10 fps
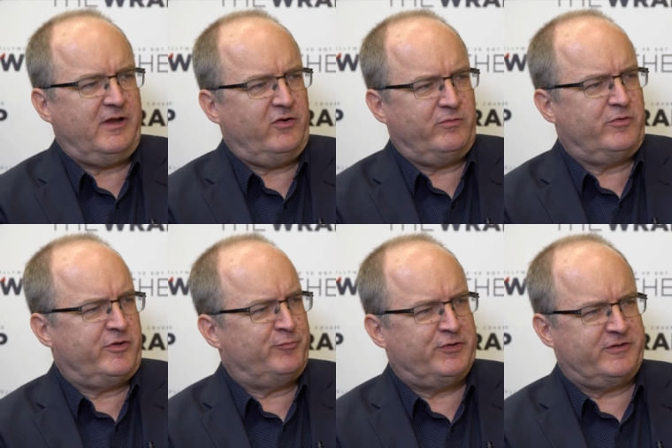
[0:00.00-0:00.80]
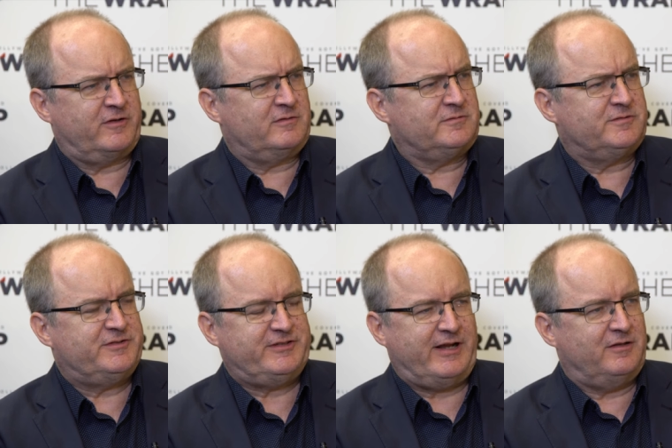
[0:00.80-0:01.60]
Carey, were there particular
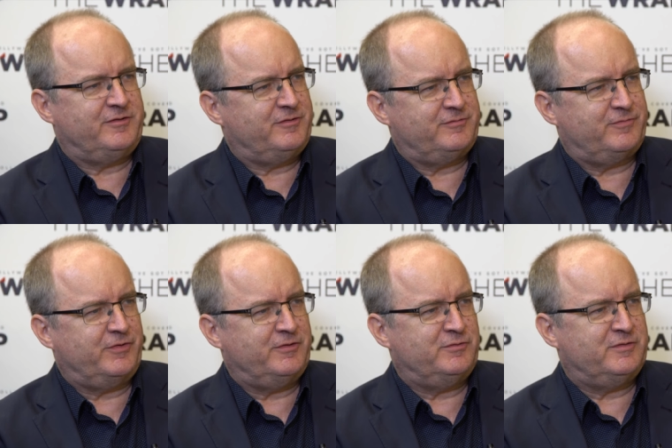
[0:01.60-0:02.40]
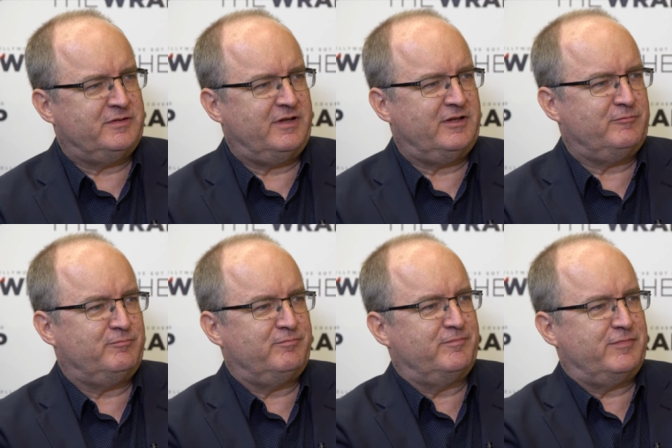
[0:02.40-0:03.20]
challenges for you in,
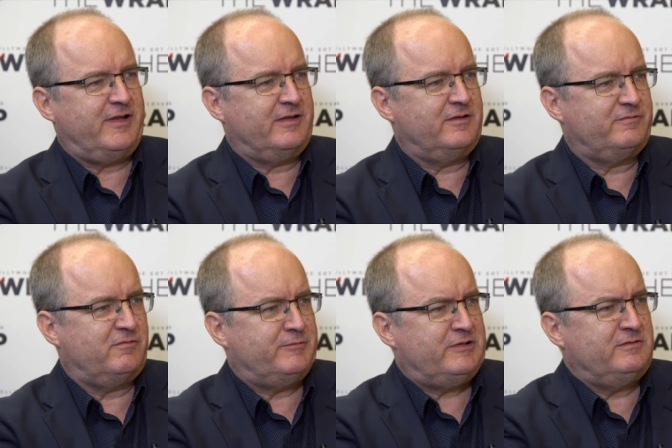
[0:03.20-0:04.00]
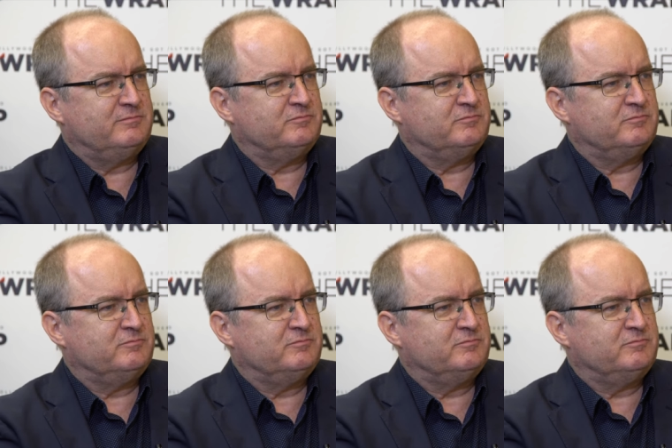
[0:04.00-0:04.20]
in playing this woman?